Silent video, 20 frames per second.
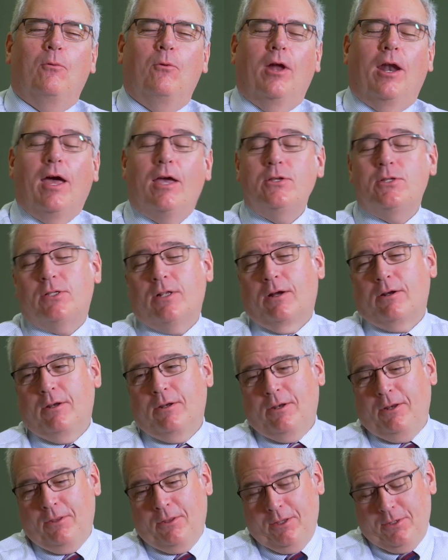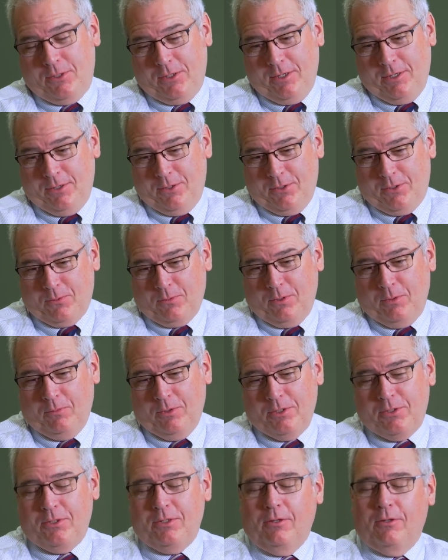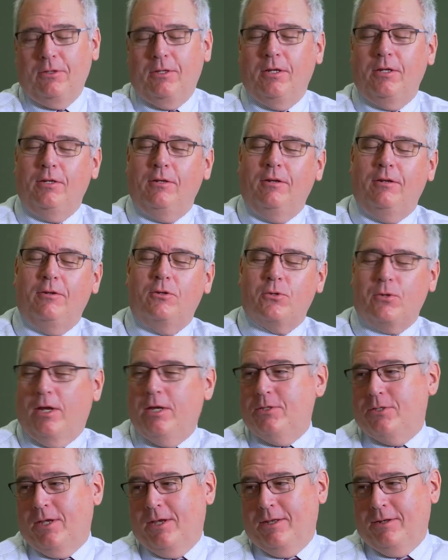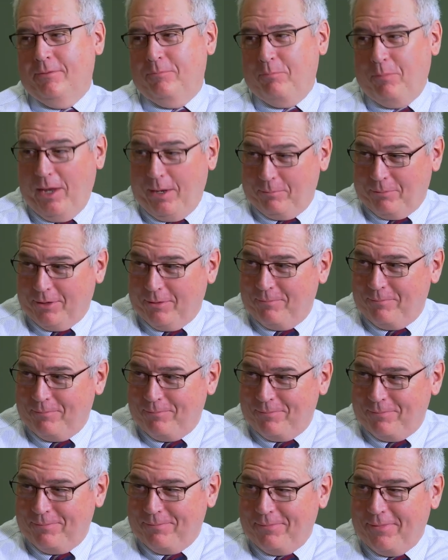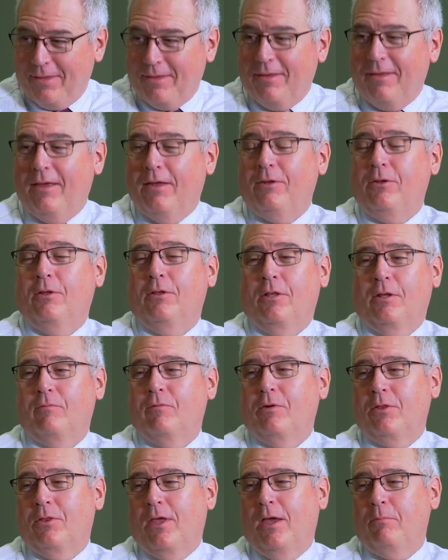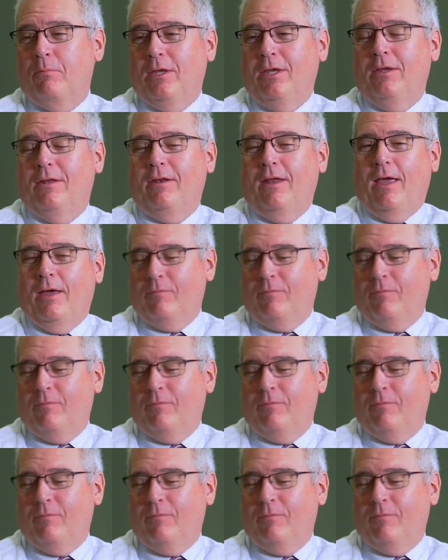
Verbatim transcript: When I started in this industry, we still did trades on paper and delivered them in